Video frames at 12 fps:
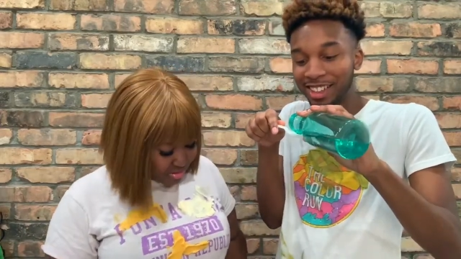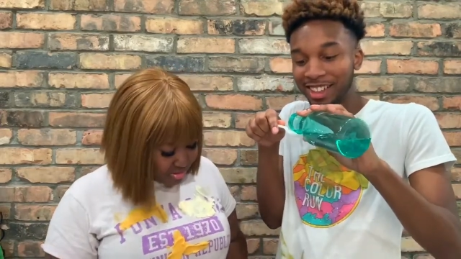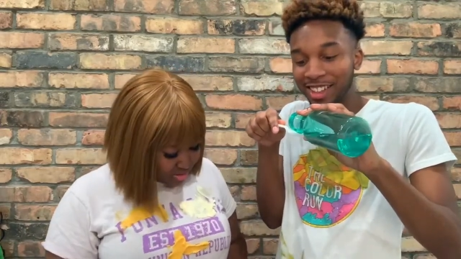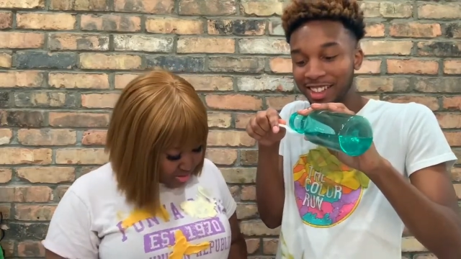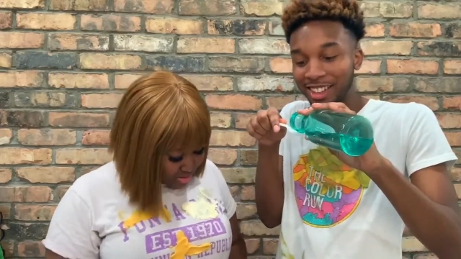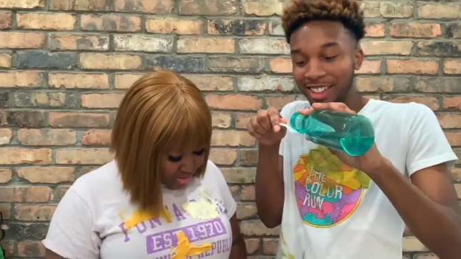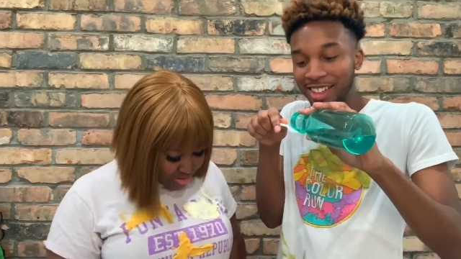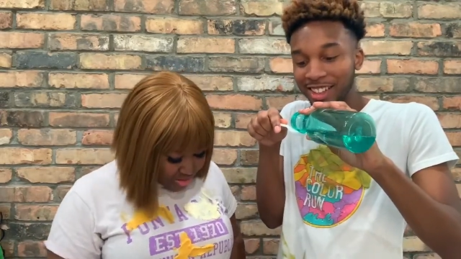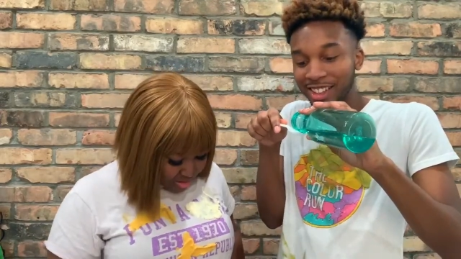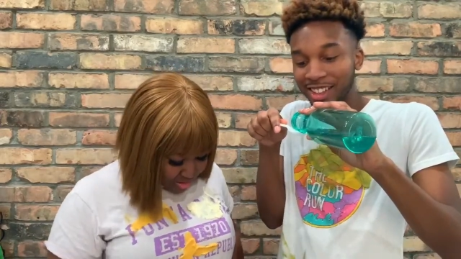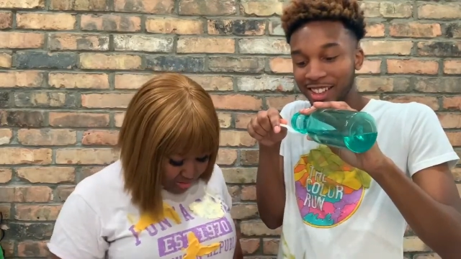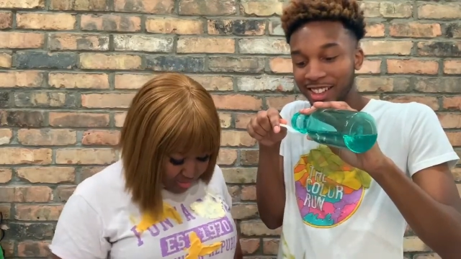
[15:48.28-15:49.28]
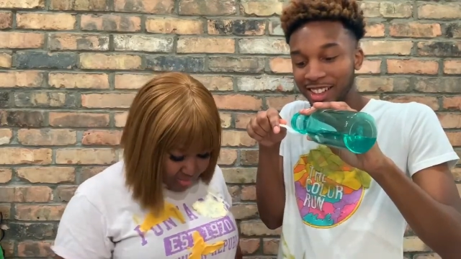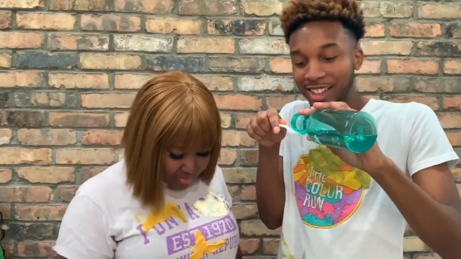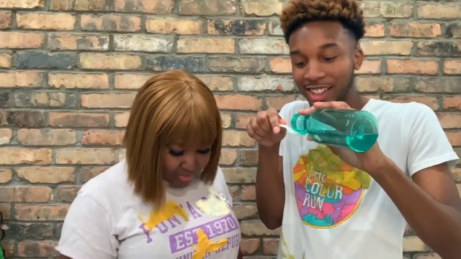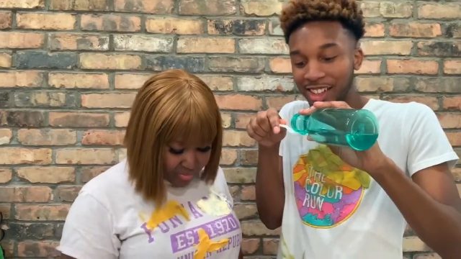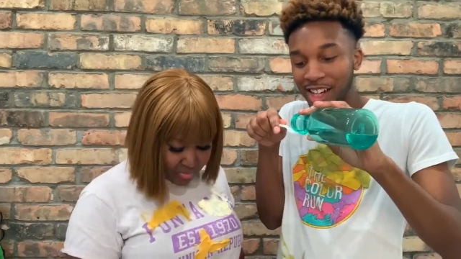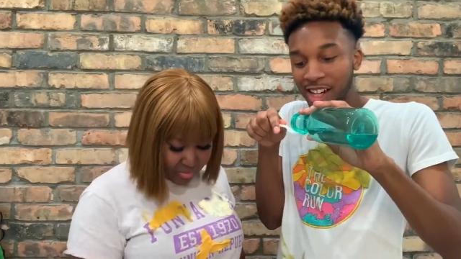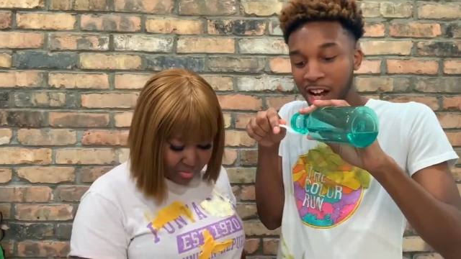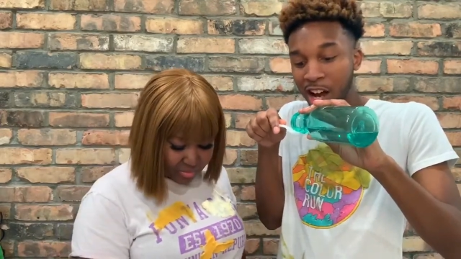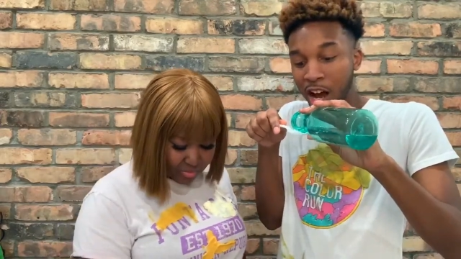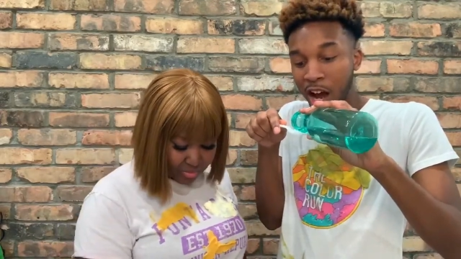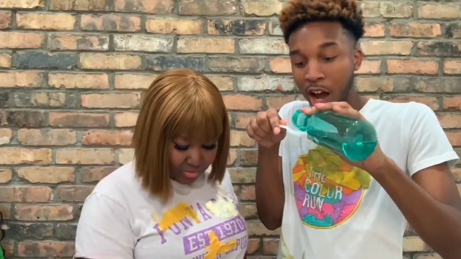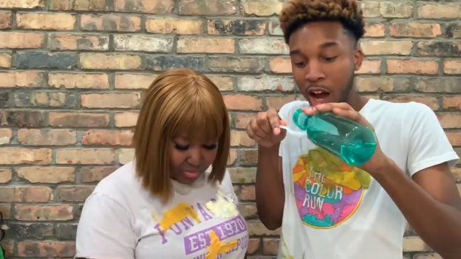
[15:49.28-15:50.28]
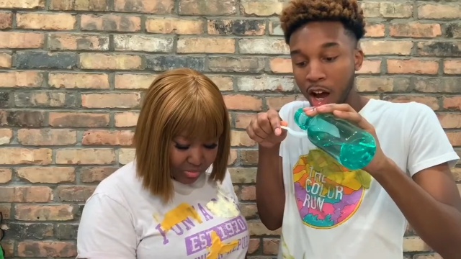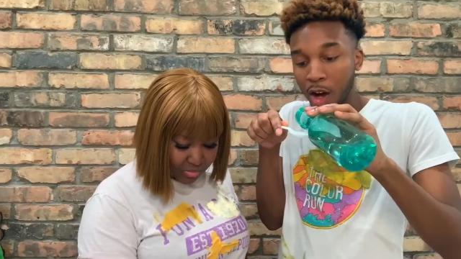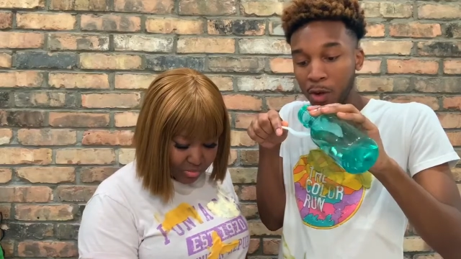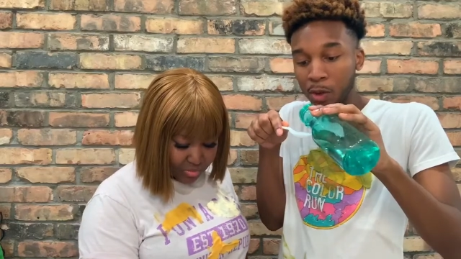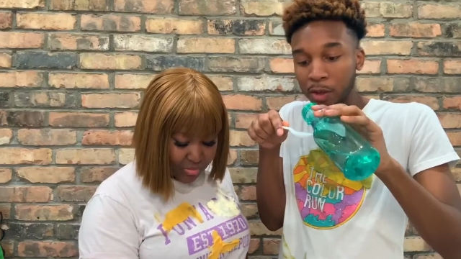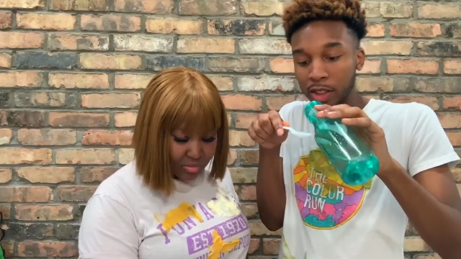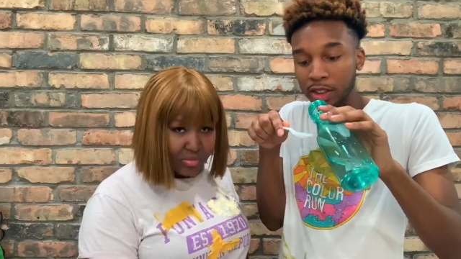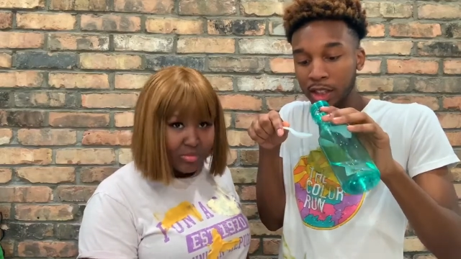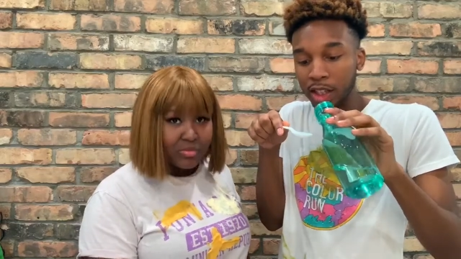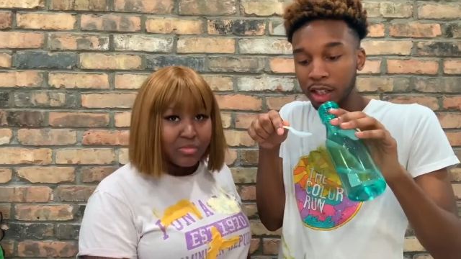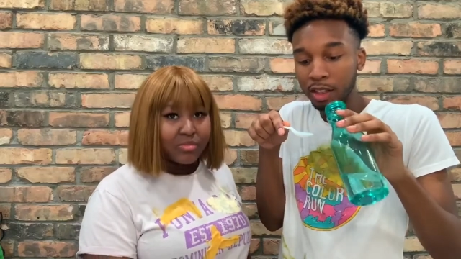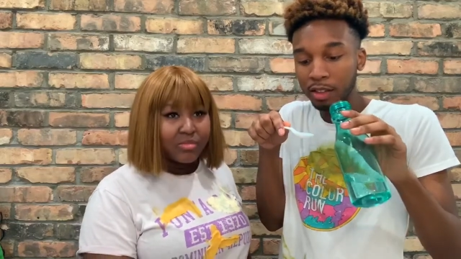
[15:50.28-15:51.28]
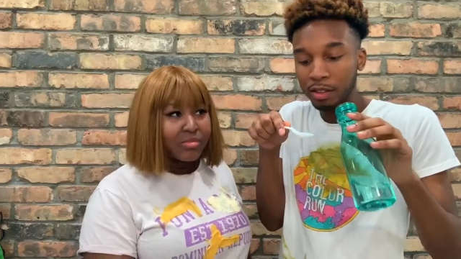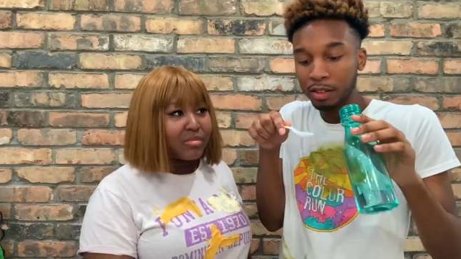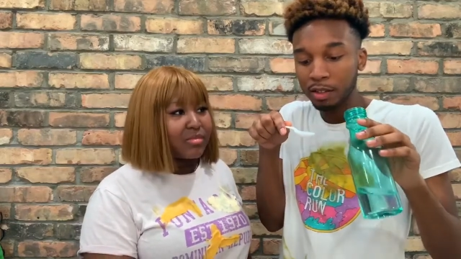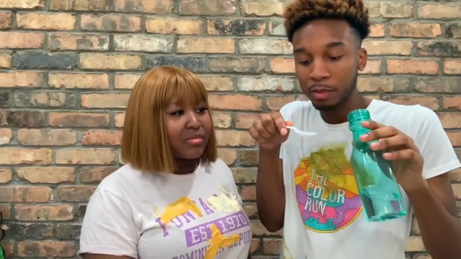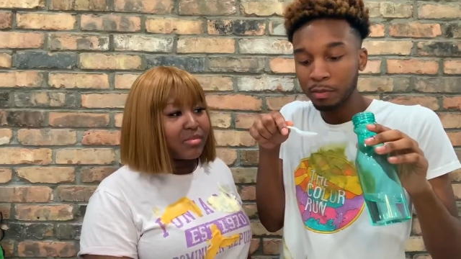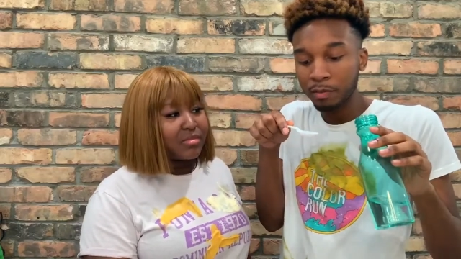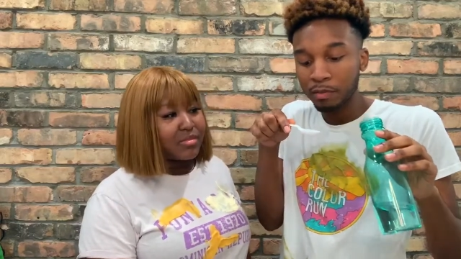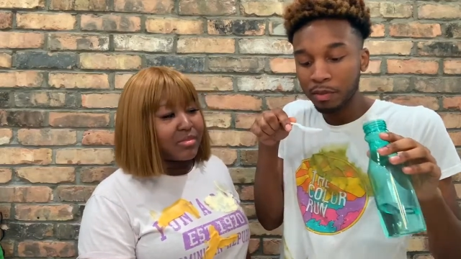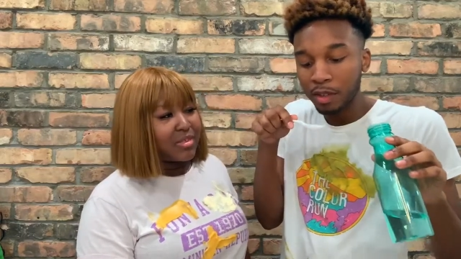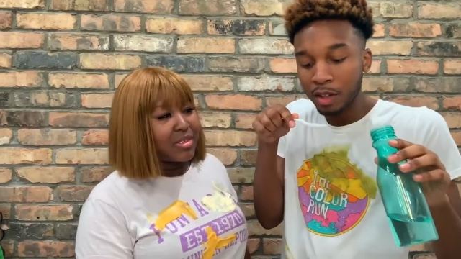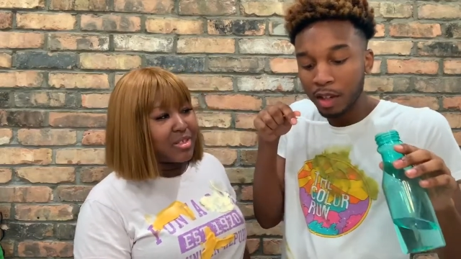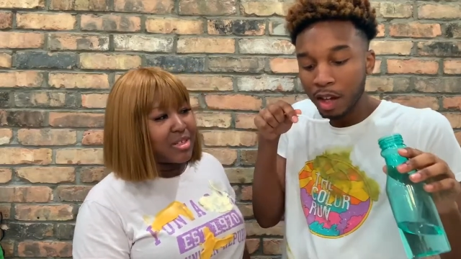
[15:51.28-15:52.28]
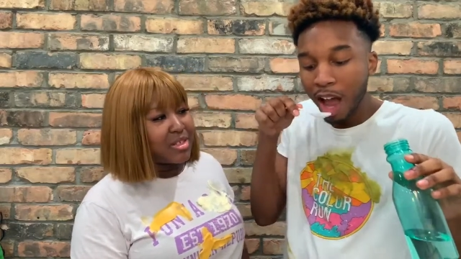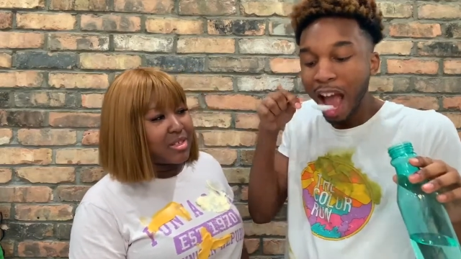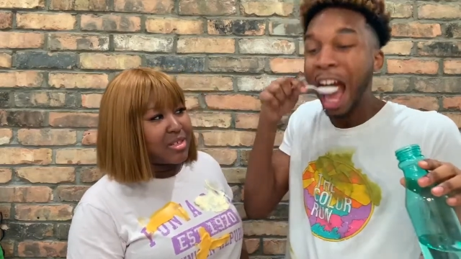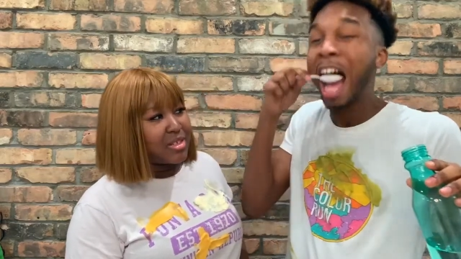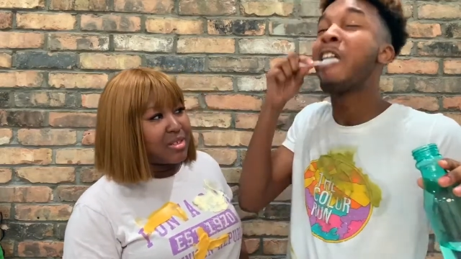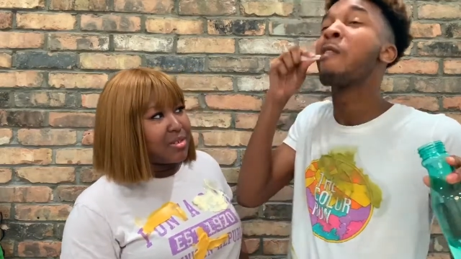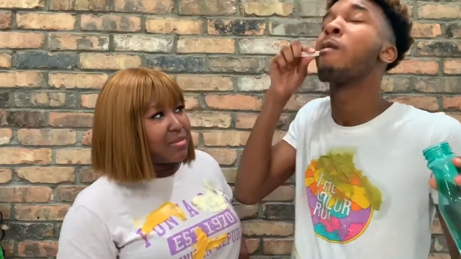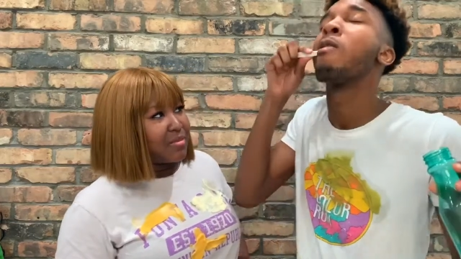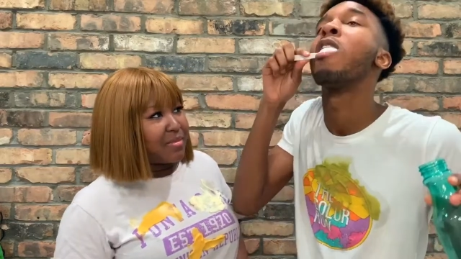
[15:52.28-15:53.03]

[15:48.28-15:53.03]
(no one is talking)